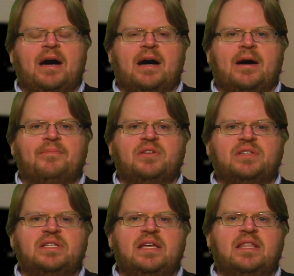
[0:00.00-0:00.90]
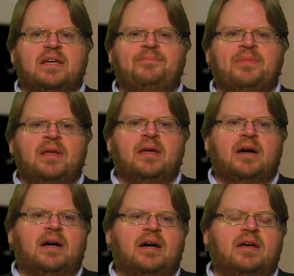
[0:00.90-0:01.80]
you'll see that,
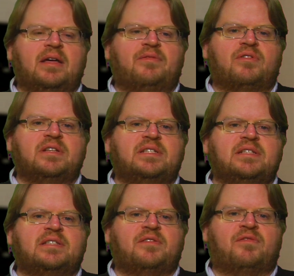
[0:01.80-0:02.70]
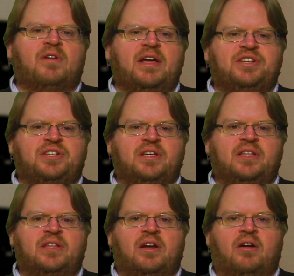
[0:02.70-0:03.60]
for instance, the French
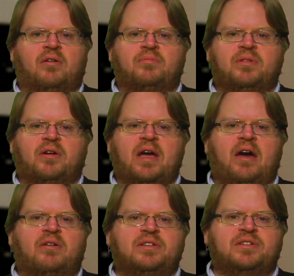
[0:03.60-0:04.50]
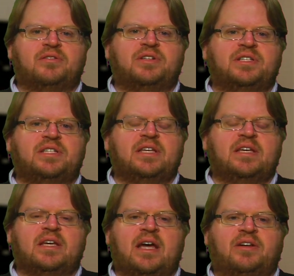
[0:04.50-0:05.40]
in their
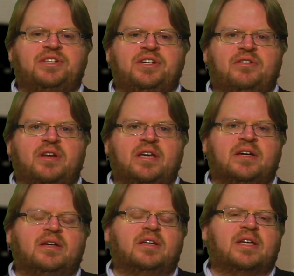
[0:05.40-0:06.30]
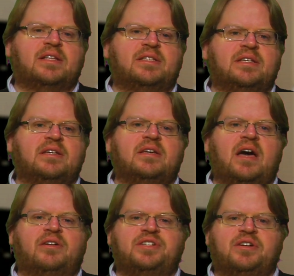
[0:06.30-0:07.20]
counterinsurgency in Algeria against
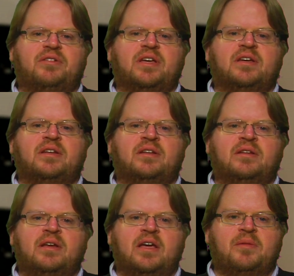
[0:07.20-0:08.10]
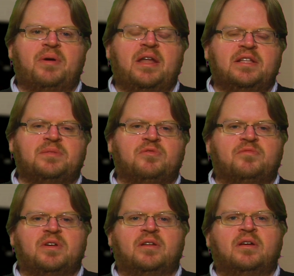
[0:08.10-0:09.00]
the Algerian independence
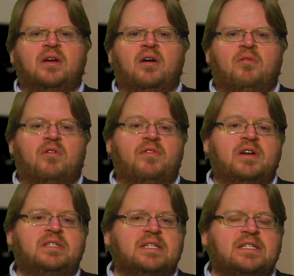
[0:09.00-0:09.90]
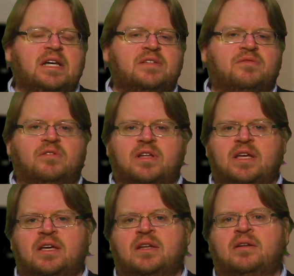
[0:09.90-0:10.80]
movement were very successful
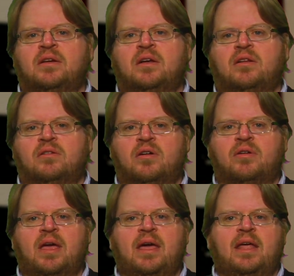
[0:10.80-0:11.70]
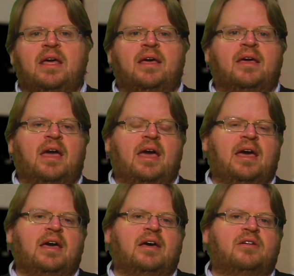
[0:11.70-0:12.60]
in locating
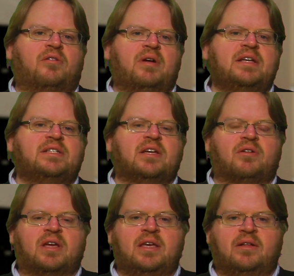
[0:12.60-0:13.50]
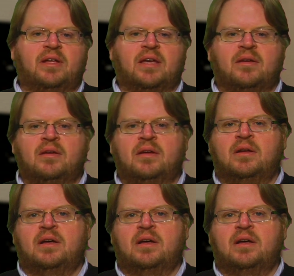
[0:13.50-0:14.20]
and arresting or killing